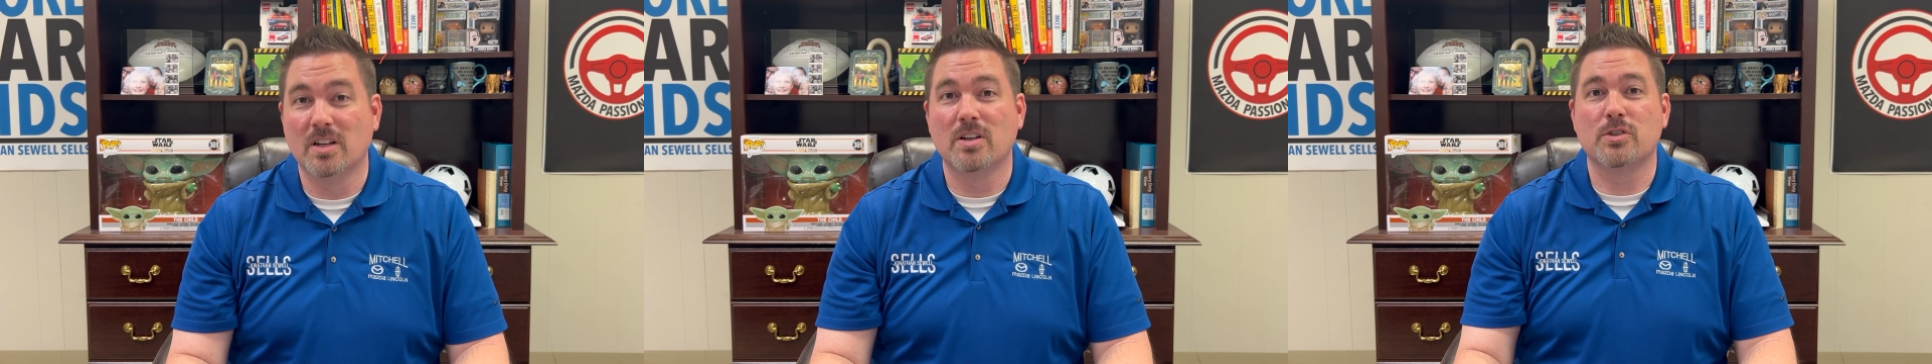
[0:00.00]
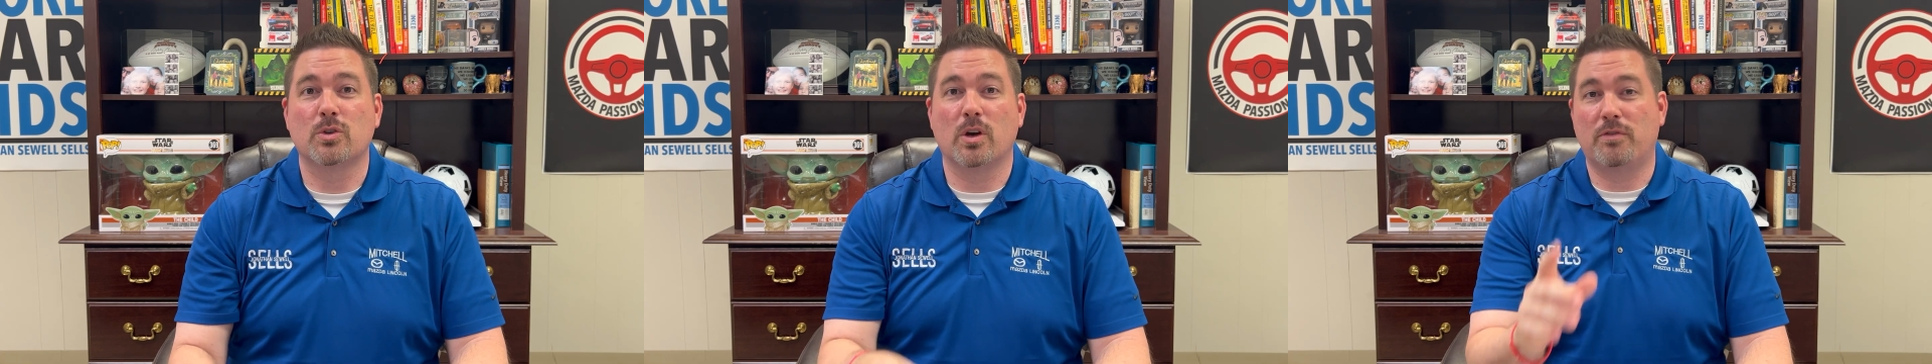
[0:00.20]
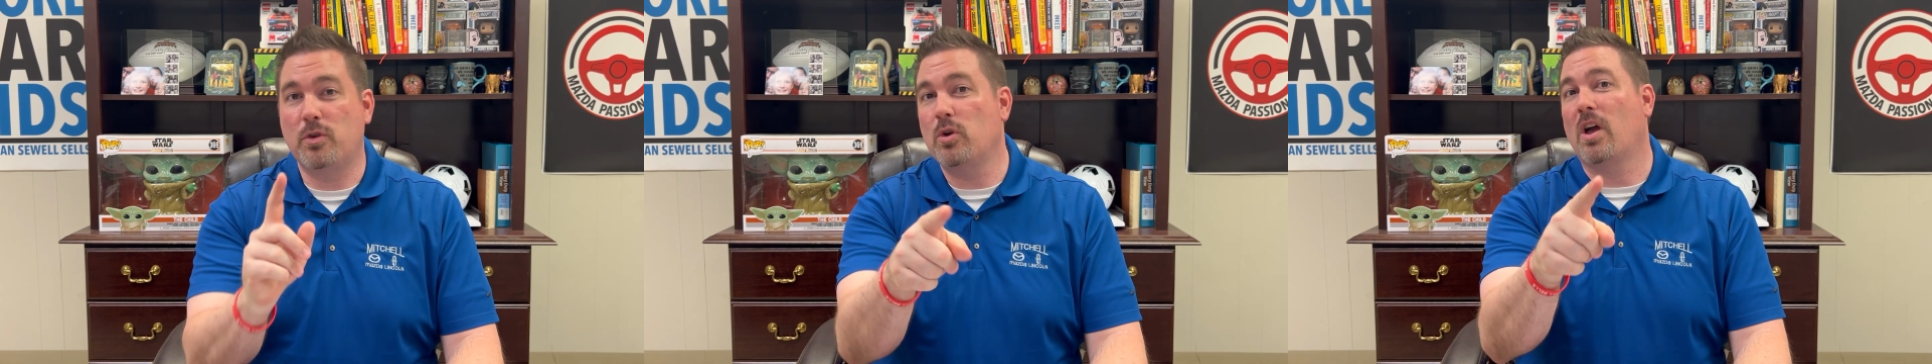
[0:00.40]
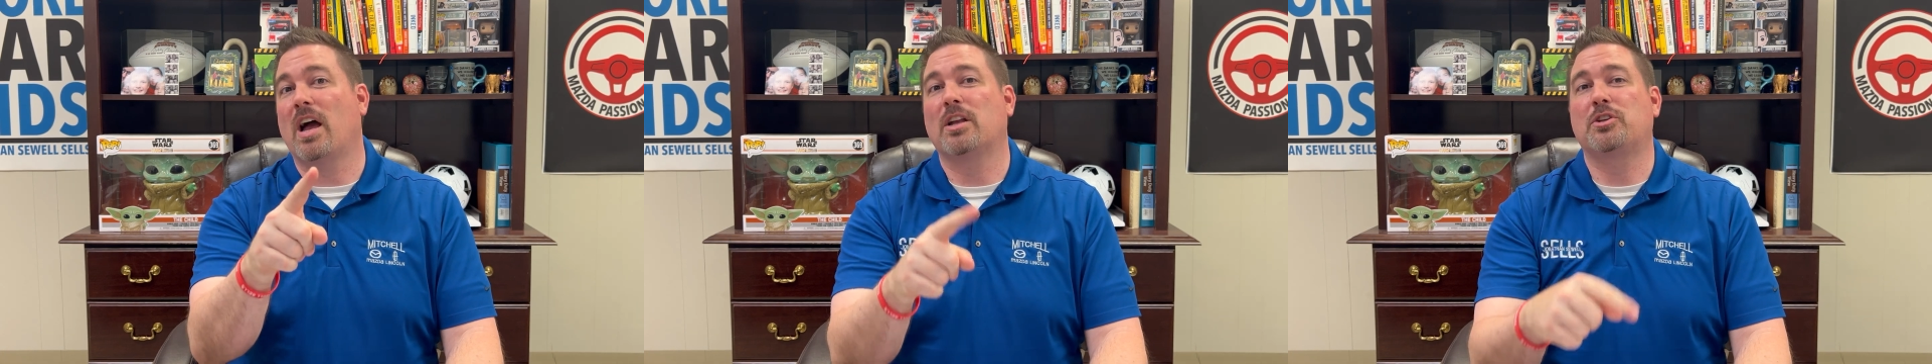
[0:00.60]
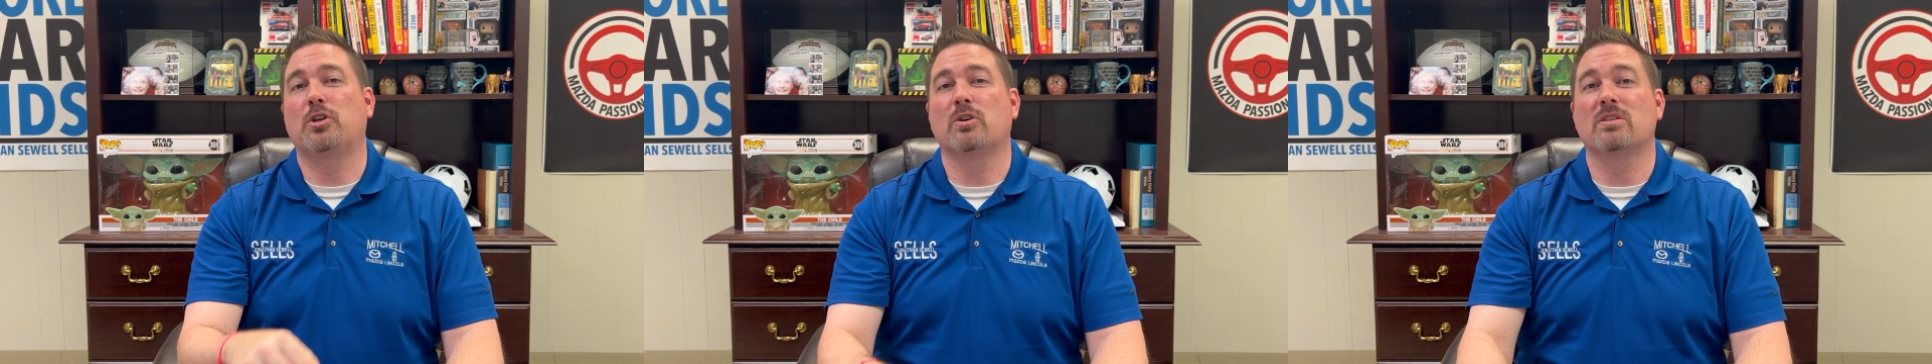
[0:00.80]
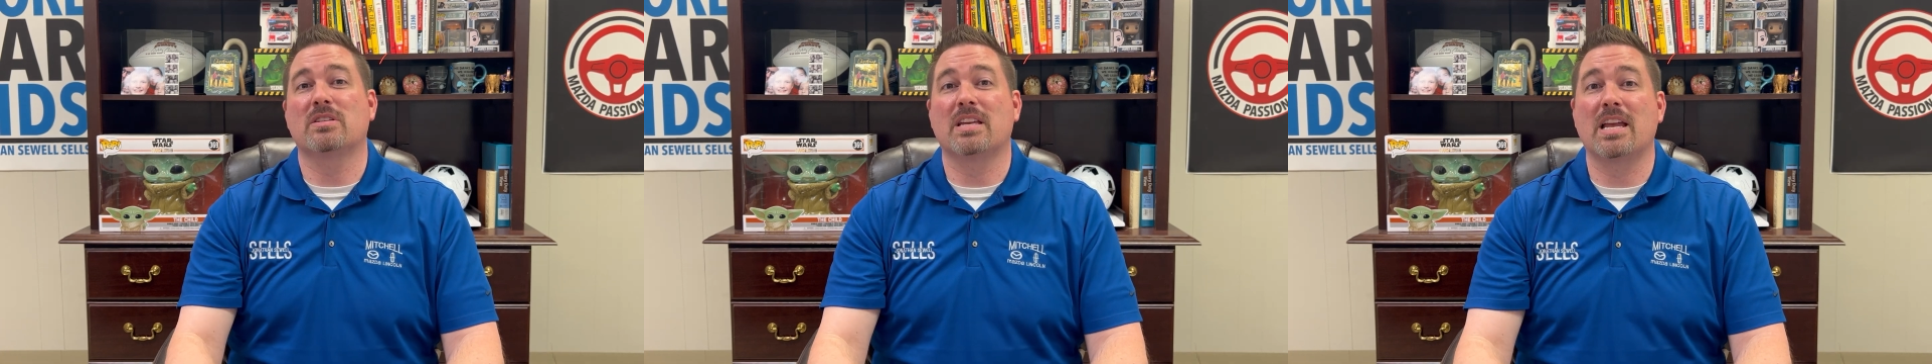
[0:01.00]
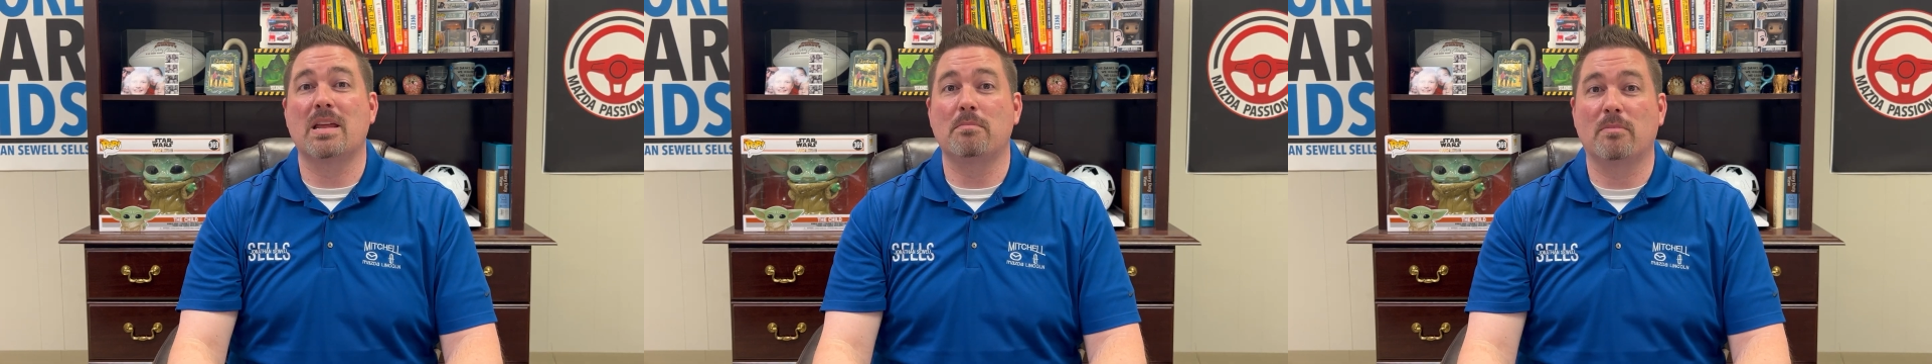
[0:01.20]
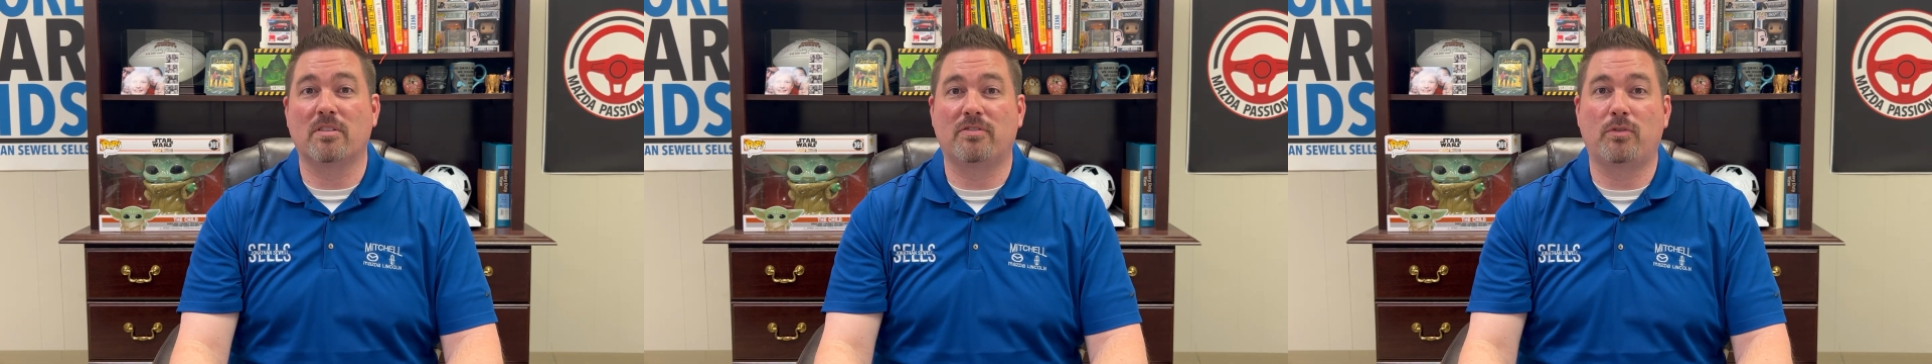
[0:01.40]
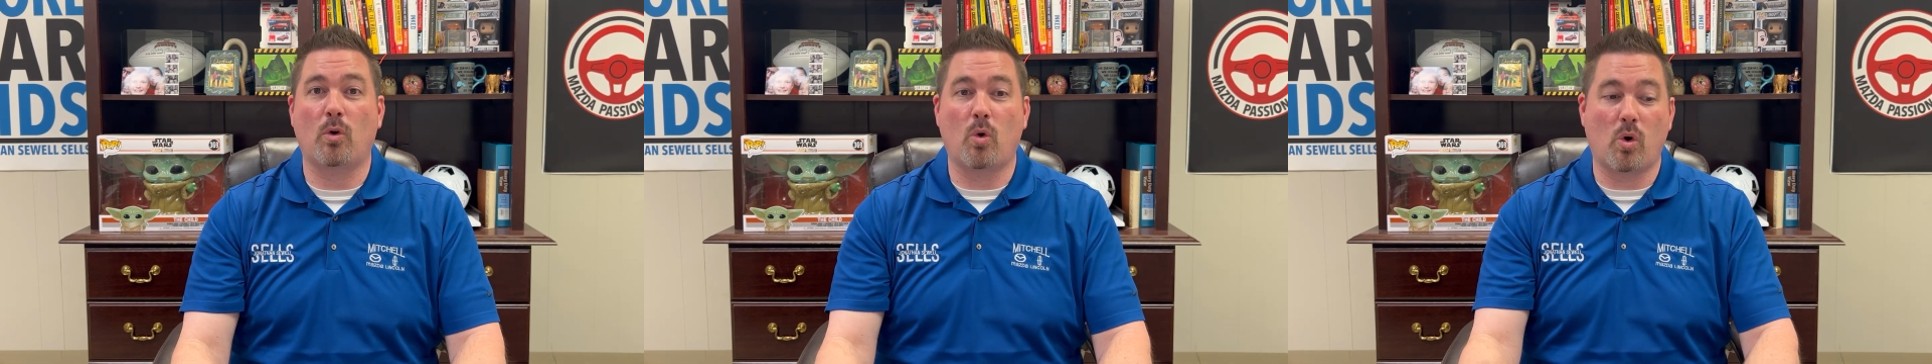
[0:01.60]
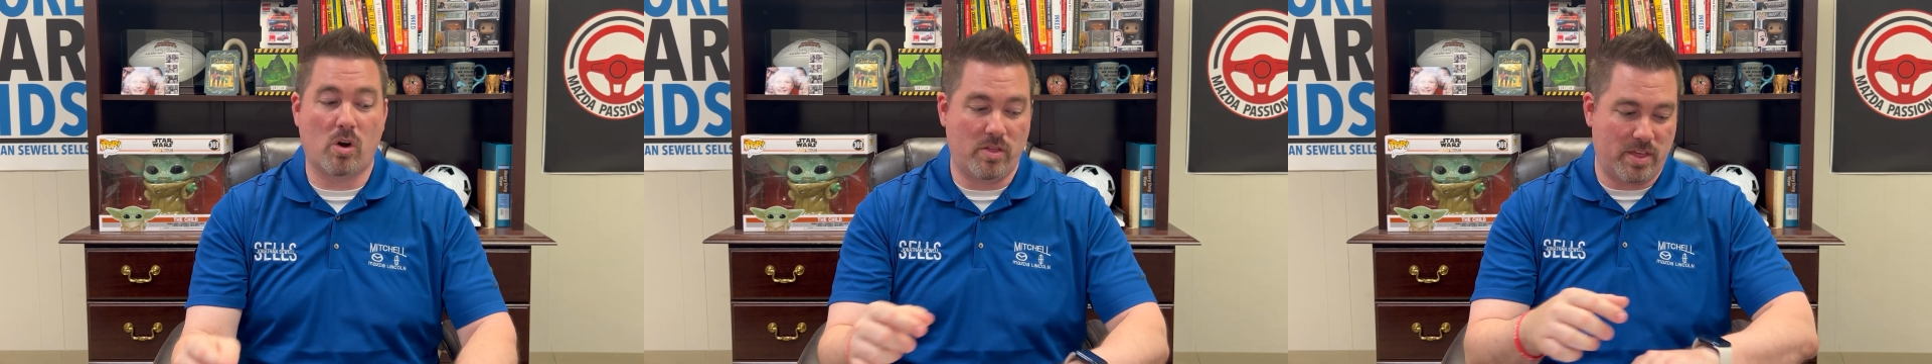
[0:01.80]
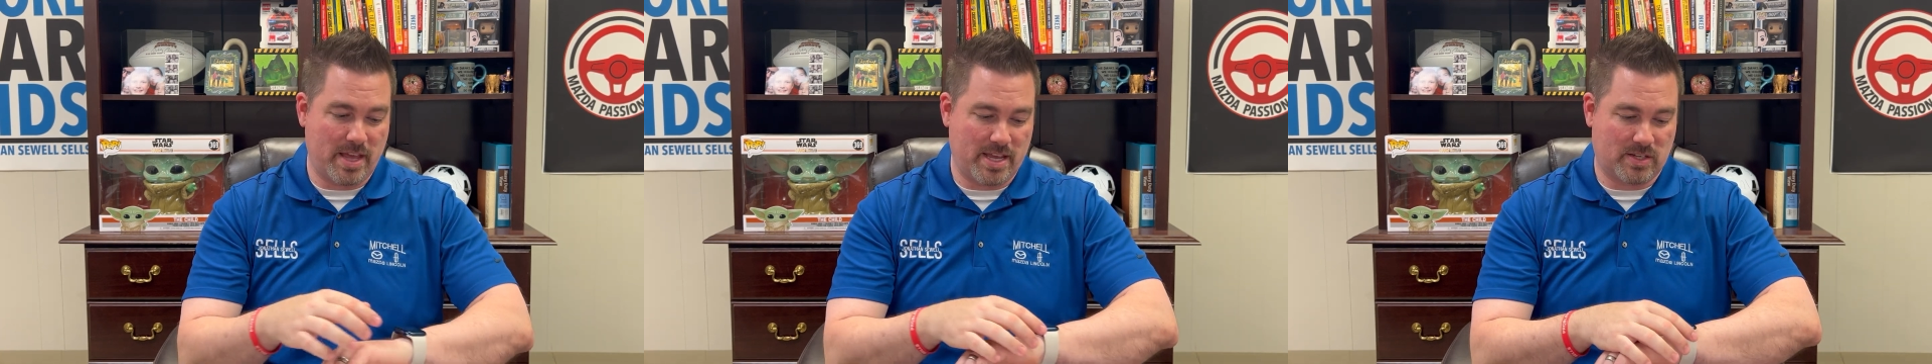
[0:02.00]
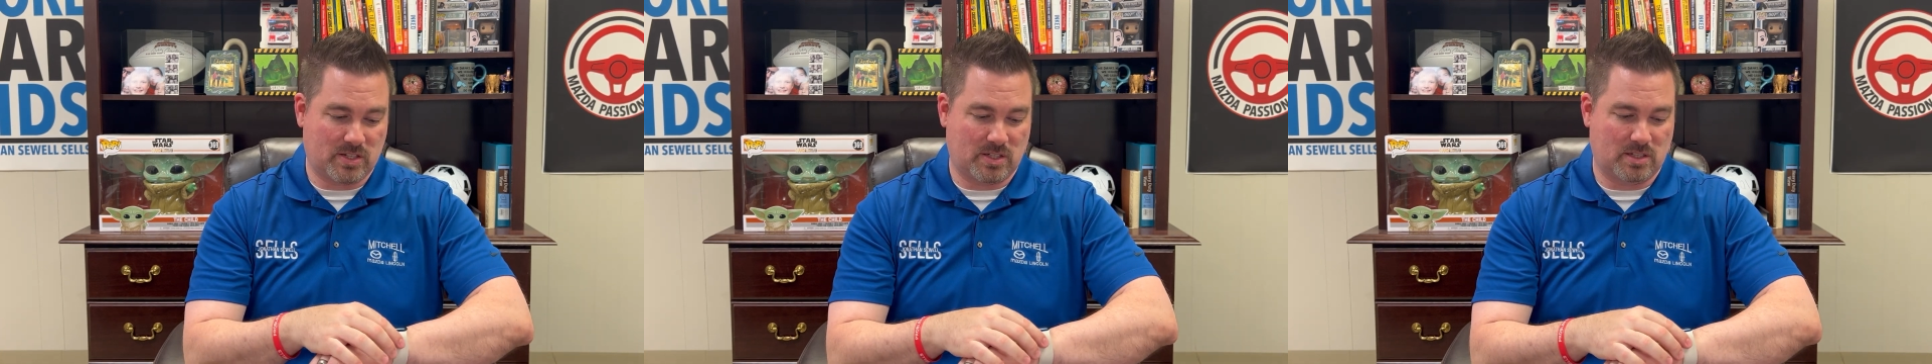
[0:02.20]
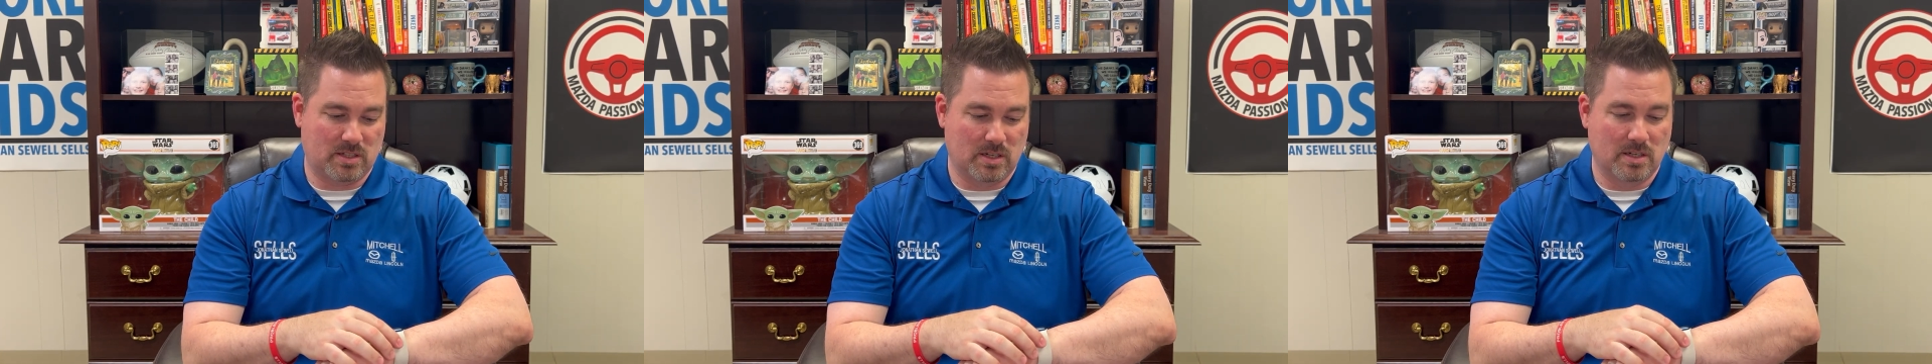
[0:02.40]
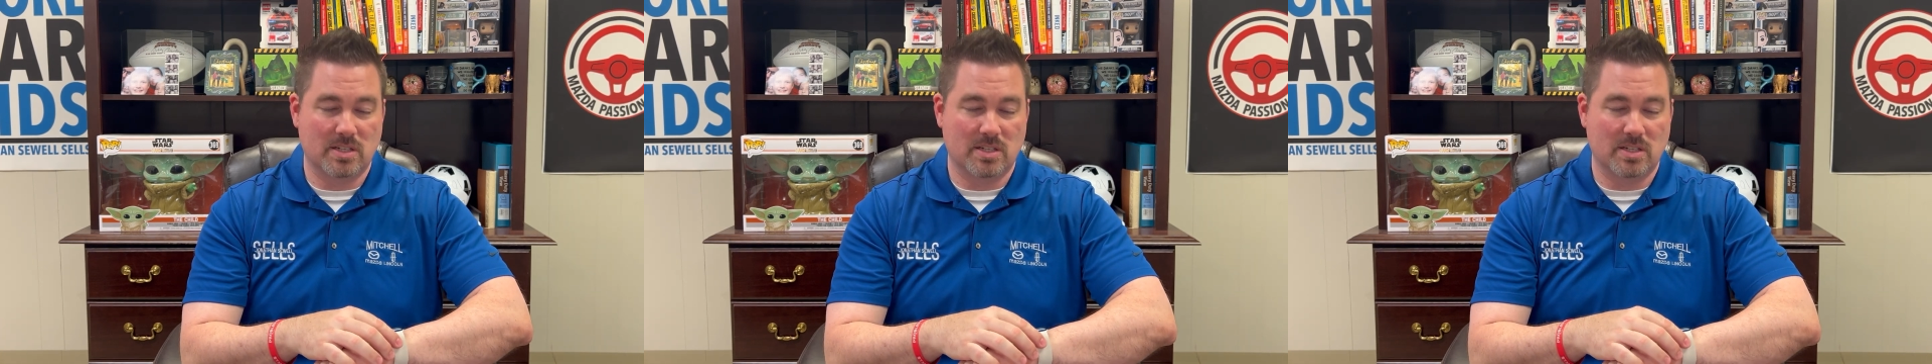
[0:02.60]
So if you got yours in before this